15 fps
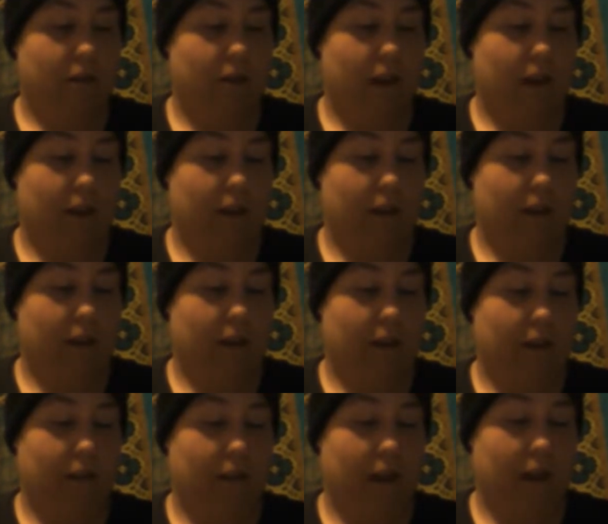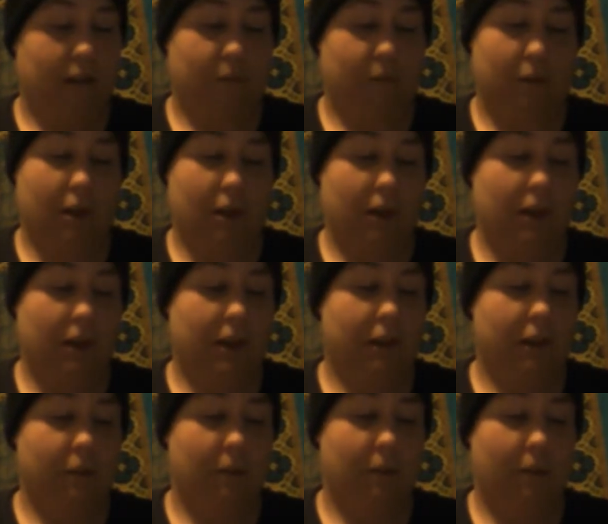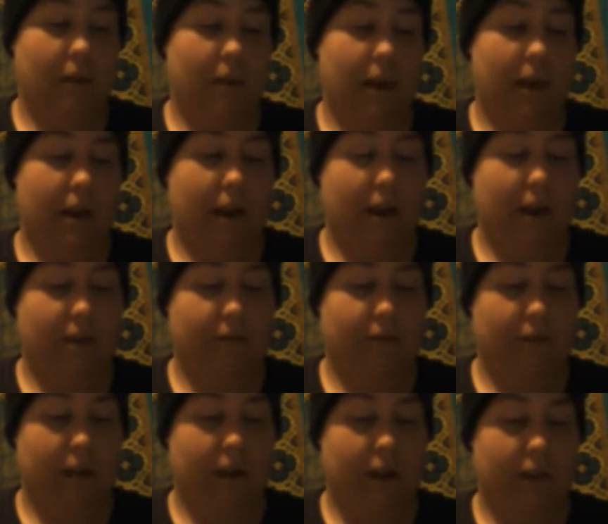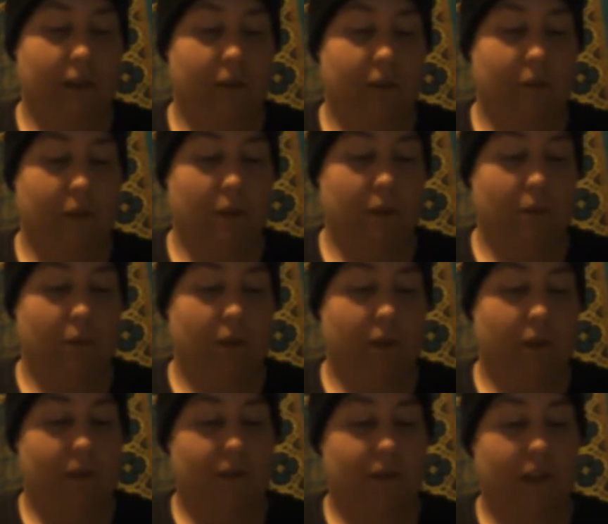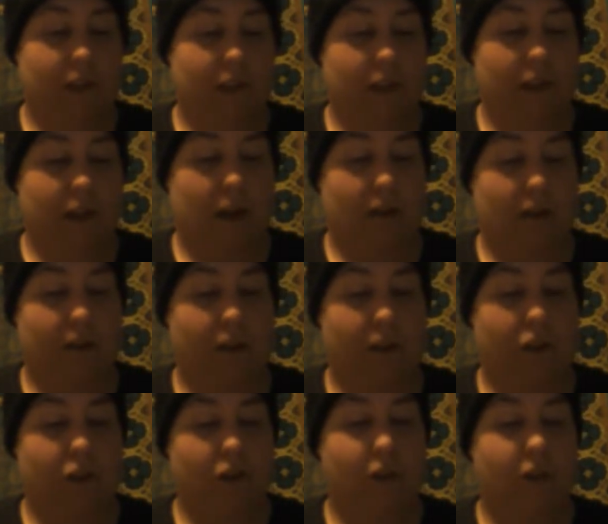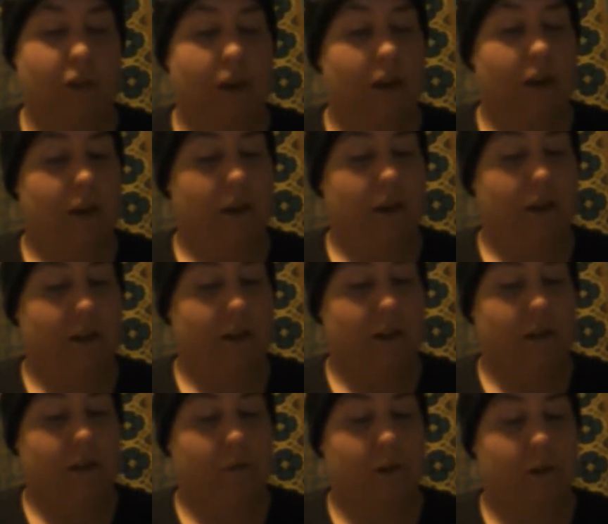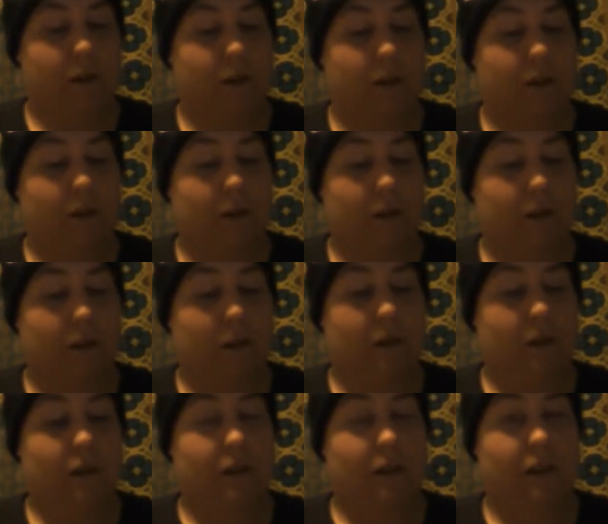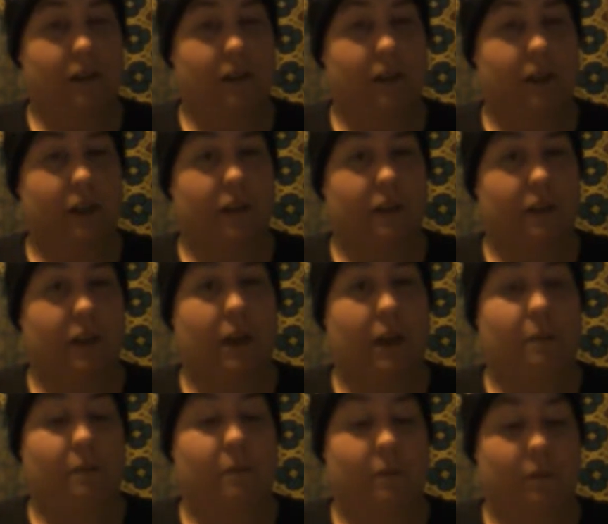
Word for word: And then last but not least, my right calf last month was 17 and a half inches. This month, it stayed the same.